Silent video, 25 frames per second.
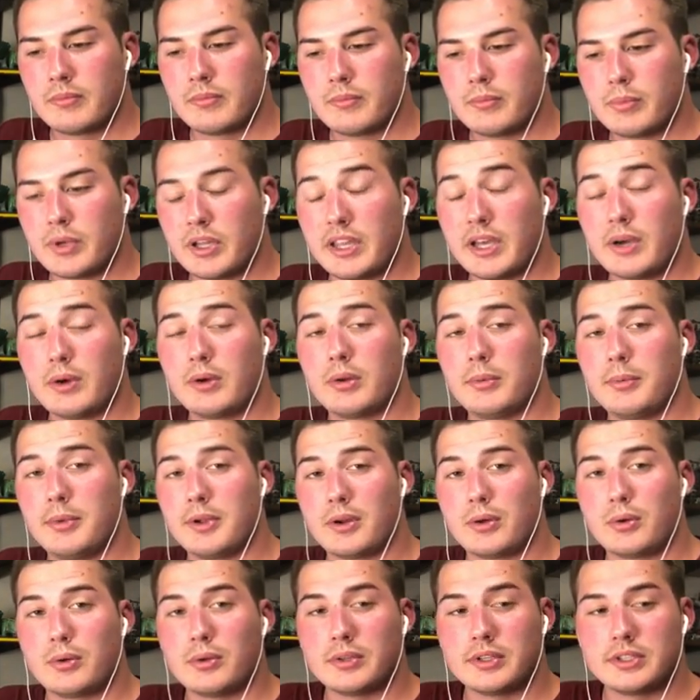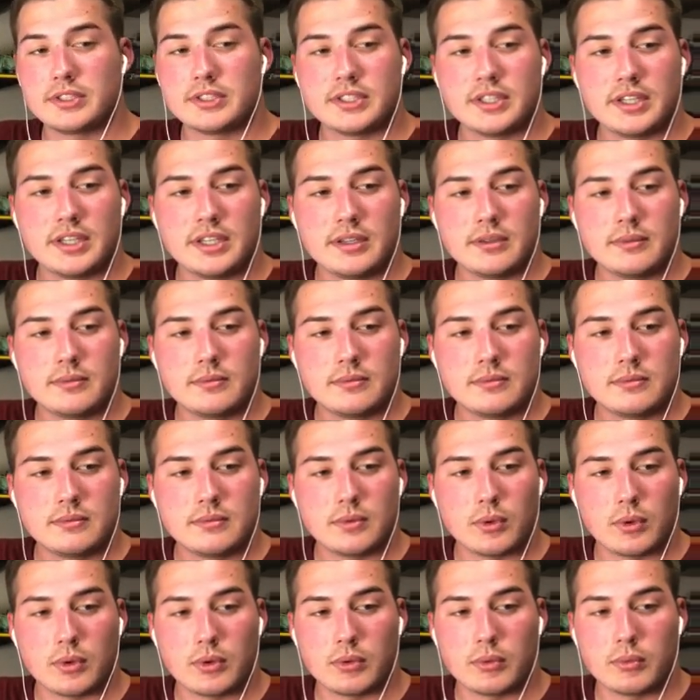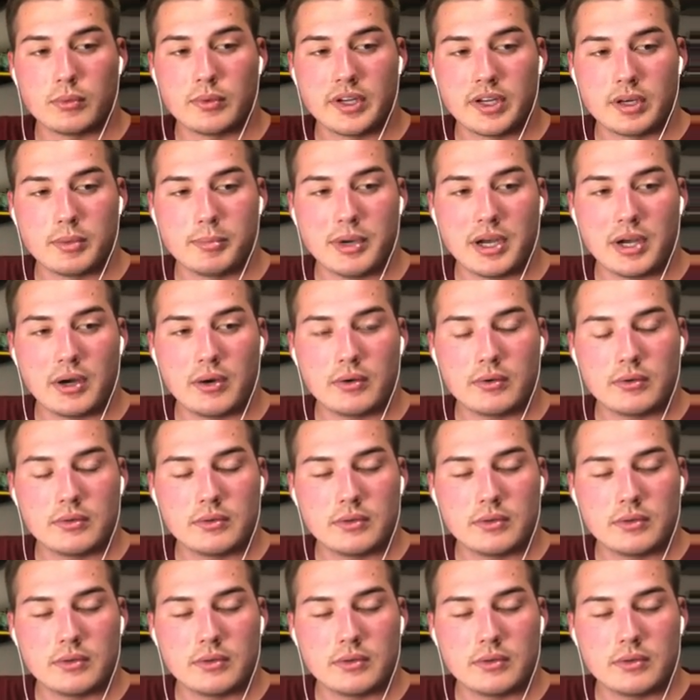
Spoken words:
that would have been cool to see or read about,